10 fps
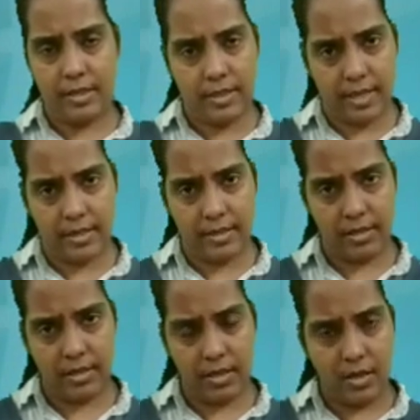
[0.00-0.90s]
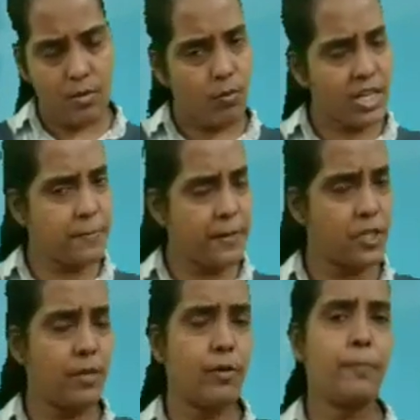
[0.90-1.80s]
Then what is
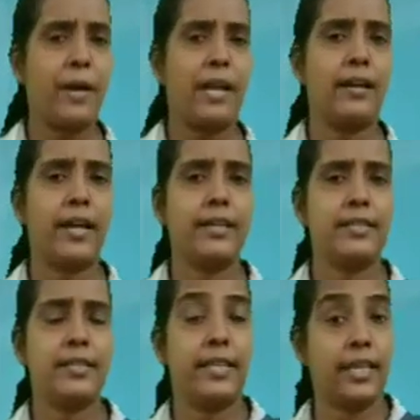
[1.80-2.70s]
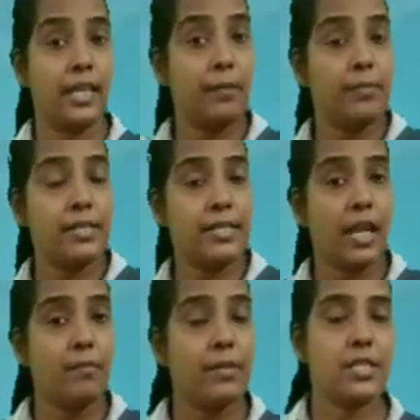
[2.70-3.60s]
special about parallel lines? They keep the
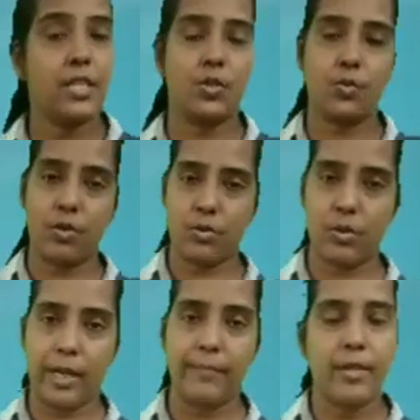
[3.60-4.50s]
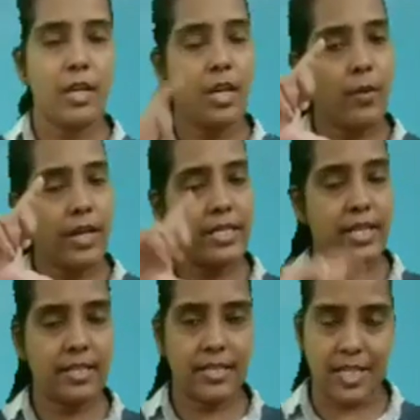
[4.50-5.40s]
same distance throughout. Okay. Now I
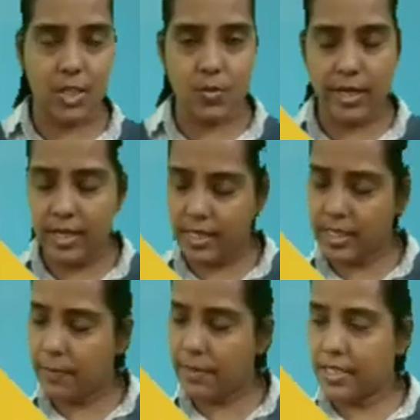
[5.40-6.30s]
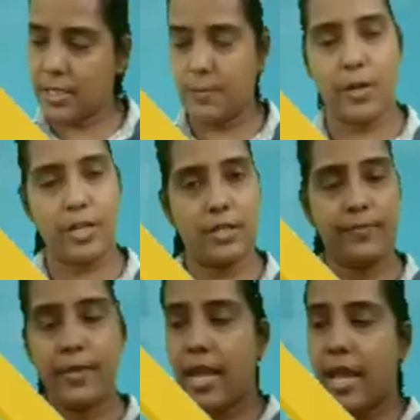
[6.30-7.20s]
take this as square and keep it at this point
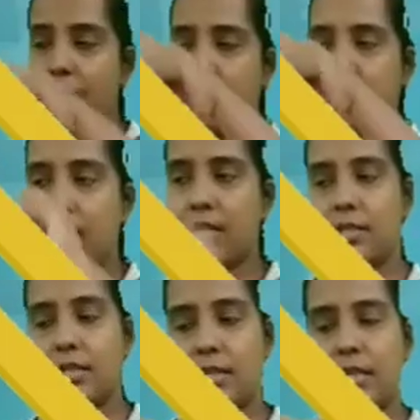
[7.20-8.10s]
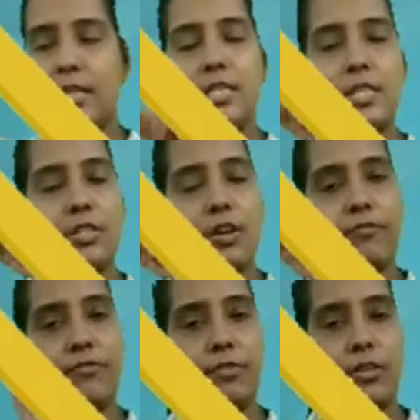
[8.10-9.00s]
and mark a distance
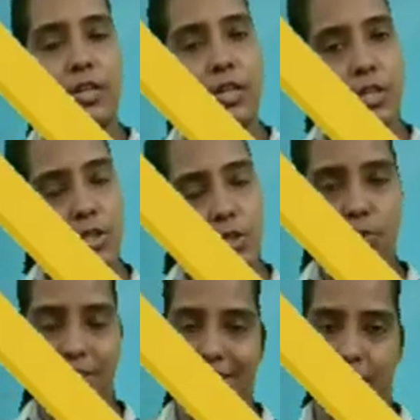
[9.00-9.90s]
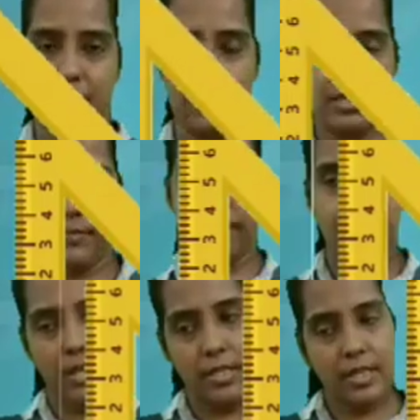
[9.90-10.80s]
of 2 cm.
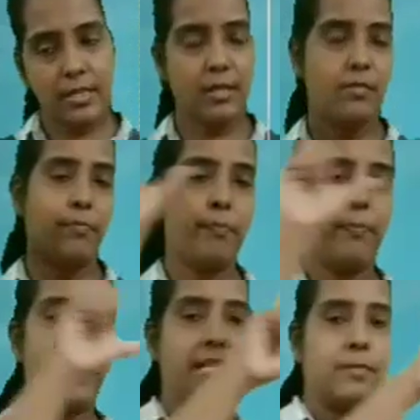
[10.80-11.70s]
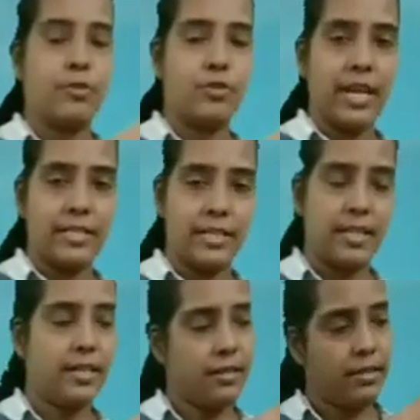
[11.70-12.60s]
Then place the protractor
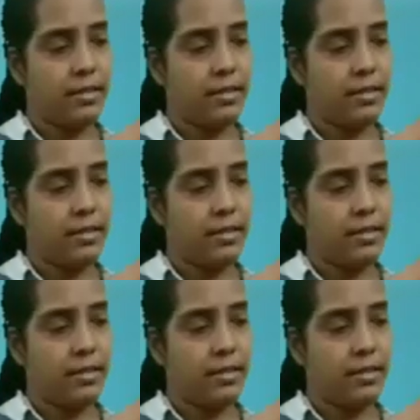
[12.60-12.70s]
here.